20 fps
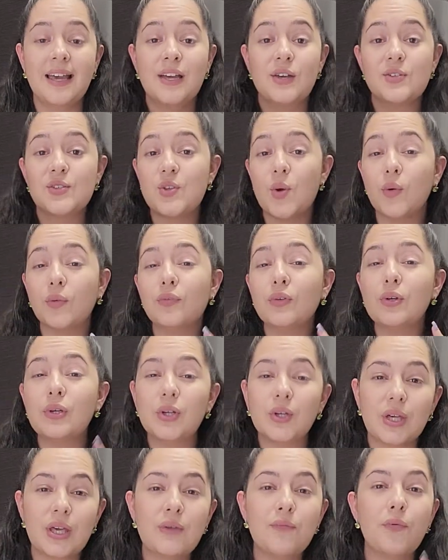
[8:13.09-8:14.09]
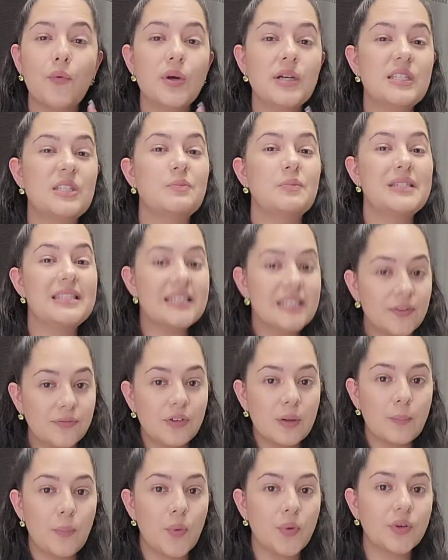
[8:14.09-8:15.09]
So if you're looking for a
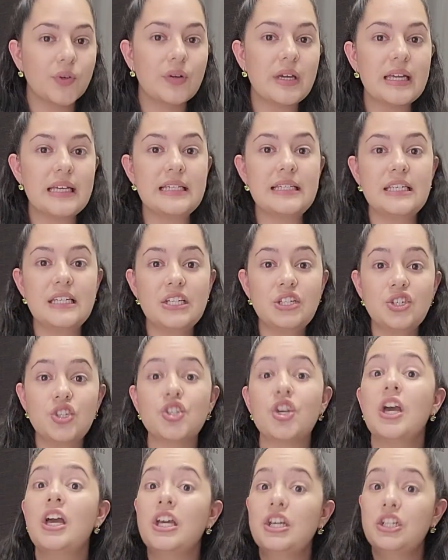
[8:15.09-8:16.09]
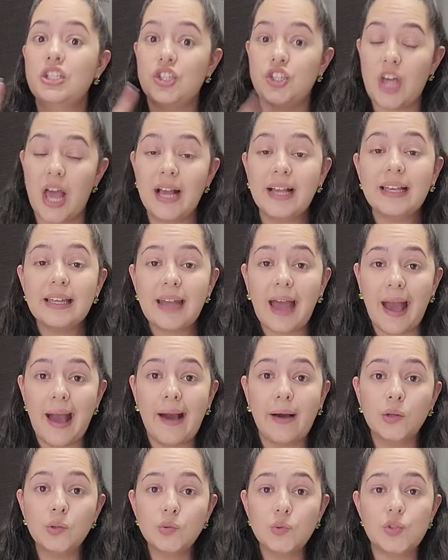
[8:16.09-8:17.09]
specific Puerto Rican dish, check it
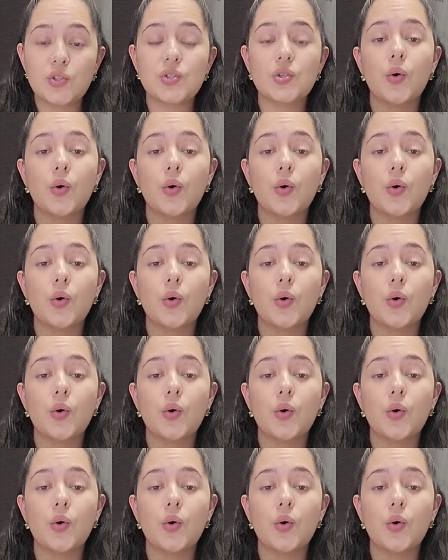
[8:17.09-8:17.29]
out.